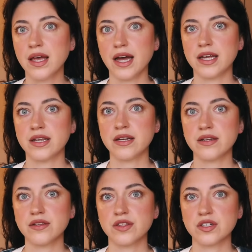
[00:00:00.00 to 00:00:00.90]
and
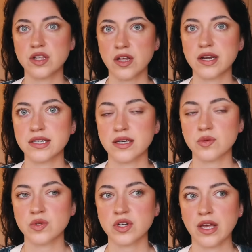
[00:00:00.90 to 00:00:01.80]
there's a lot of
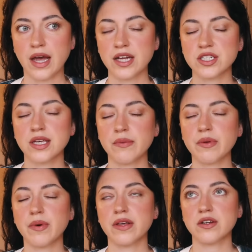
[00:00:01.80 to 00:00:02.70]
days when you're like, I just can't be
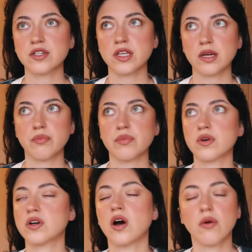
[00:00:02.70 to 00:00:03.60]
bothered to like
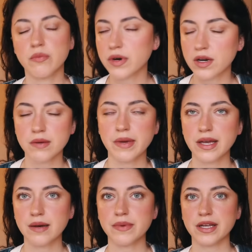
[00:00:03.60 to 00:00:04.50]
go and put on
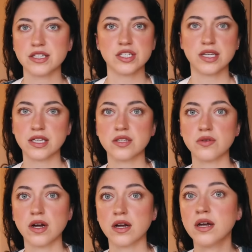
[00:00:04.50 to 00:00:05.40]
makeup, like it just takes too
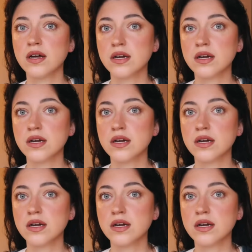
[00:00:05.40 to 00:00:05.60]
long.